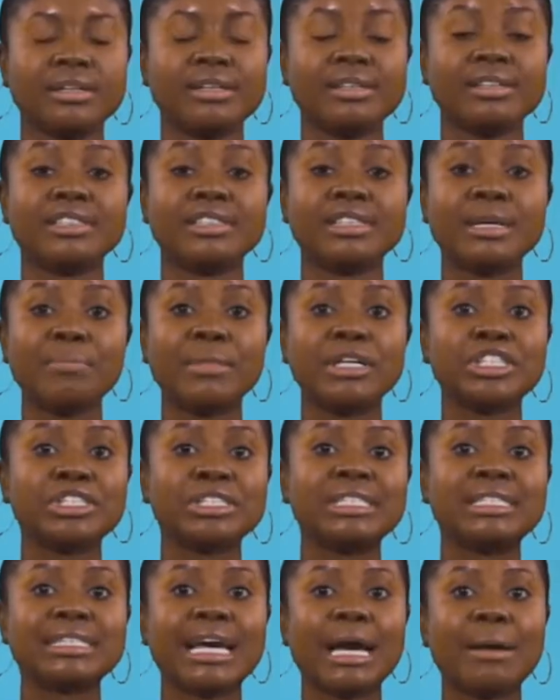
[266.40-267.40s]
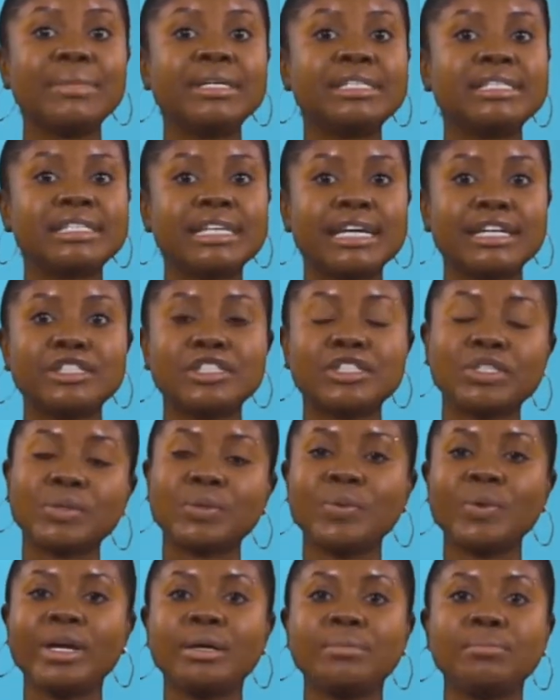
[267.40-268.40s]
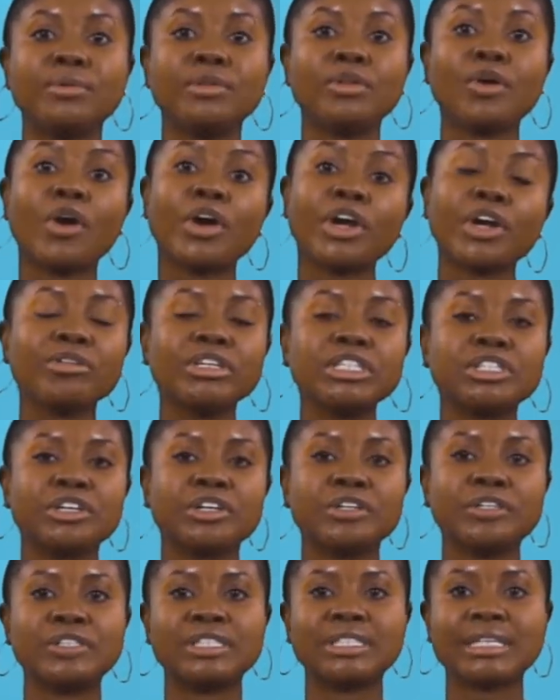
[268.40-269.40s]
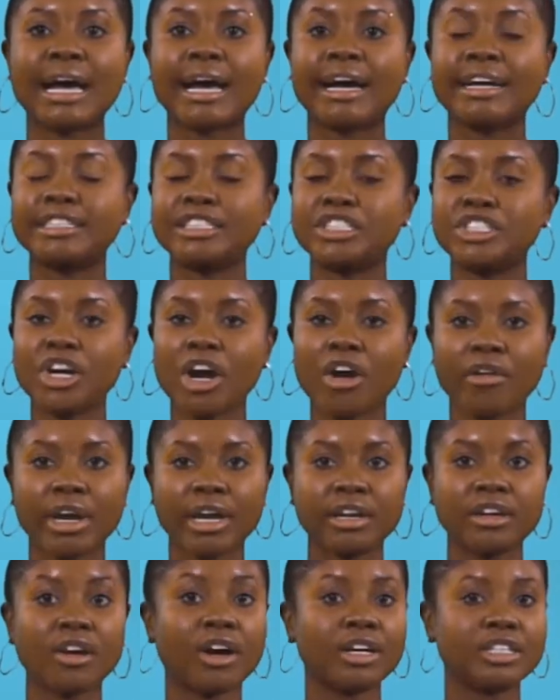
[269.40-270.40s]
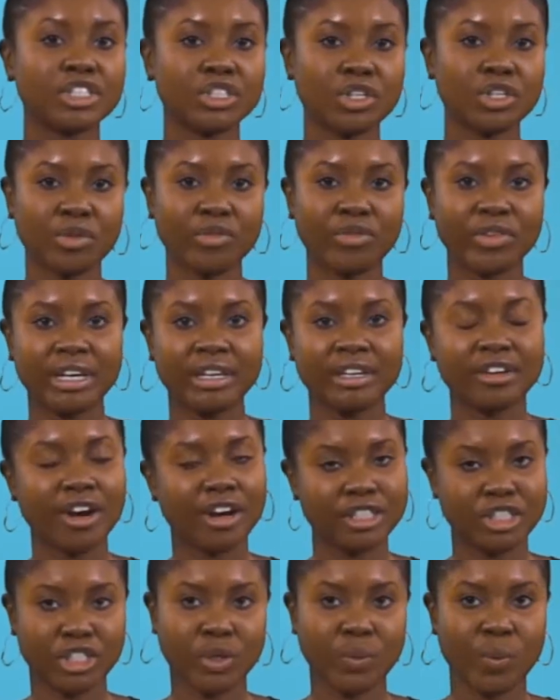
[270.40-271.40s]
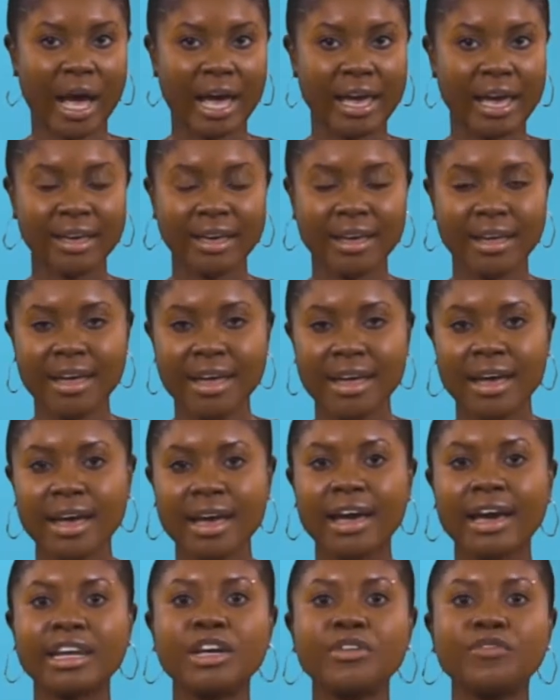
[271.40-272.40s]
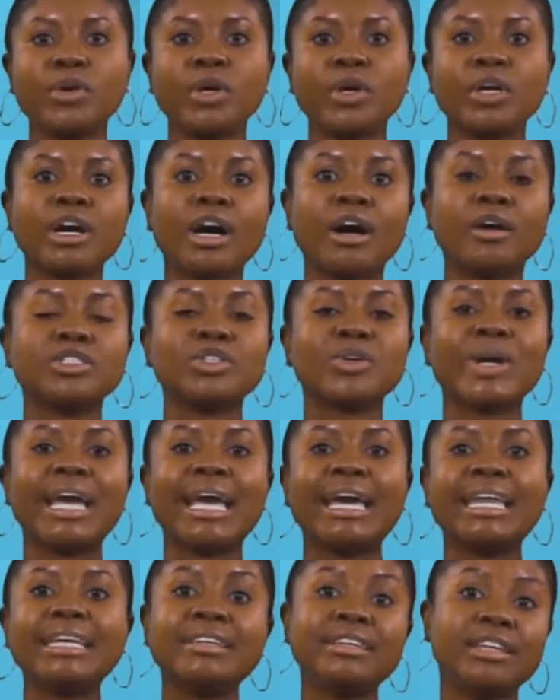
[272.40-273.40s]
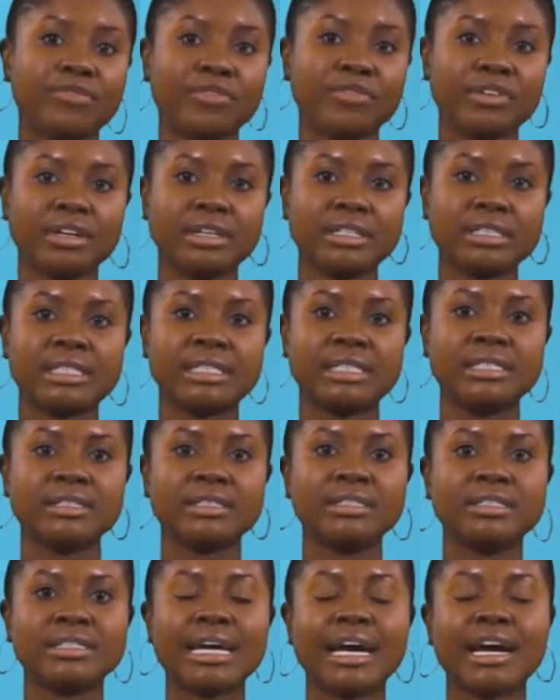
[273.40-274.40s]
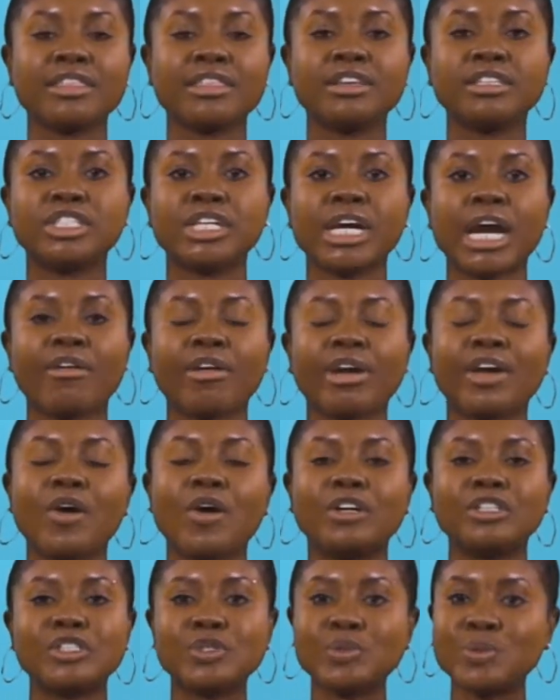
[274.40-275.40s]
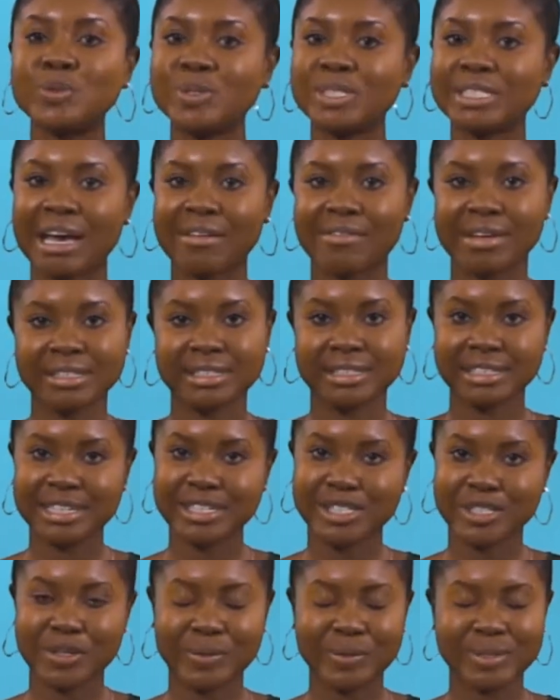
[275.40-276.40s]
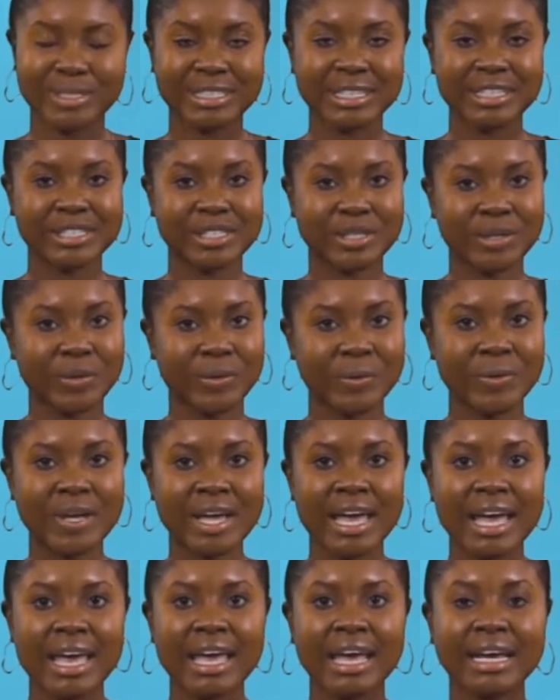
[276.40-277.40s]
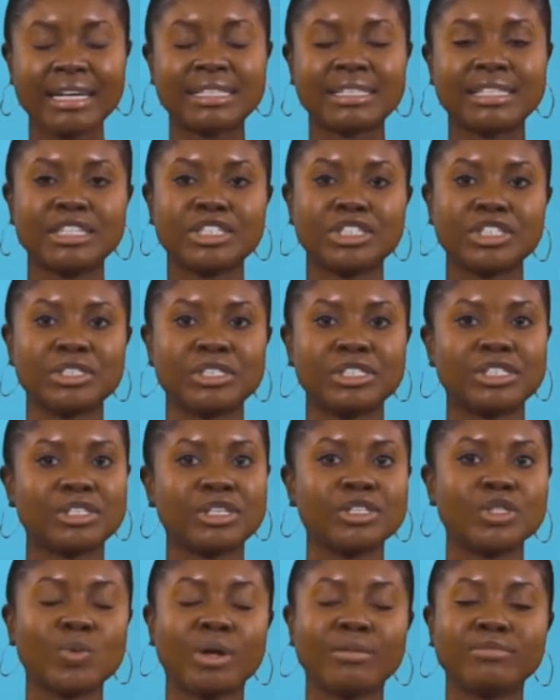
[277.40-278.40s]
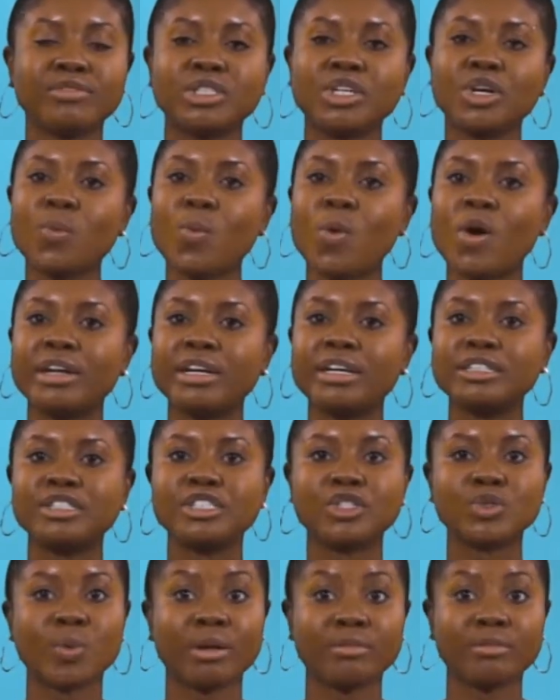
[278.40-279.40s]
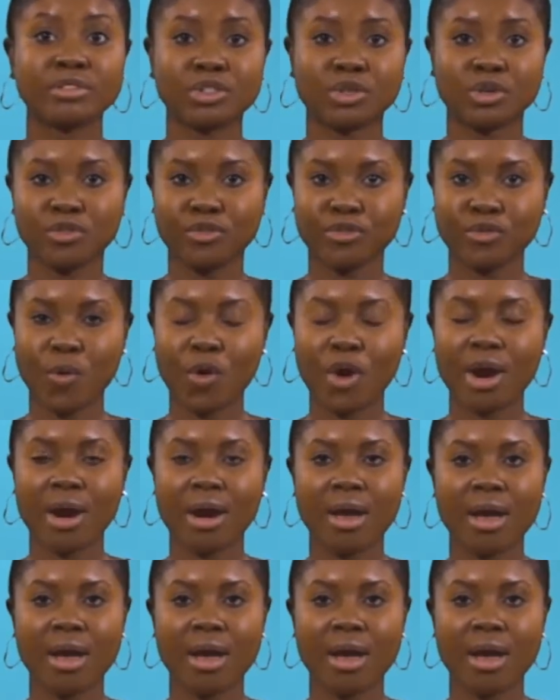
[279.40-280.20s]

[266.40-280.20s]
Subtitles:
Submissions can be sent to employerreturns@gra.gov.gy. And if you encounter any difficulty, contact the GRA on 227-6060, extensions 1201 to 1204.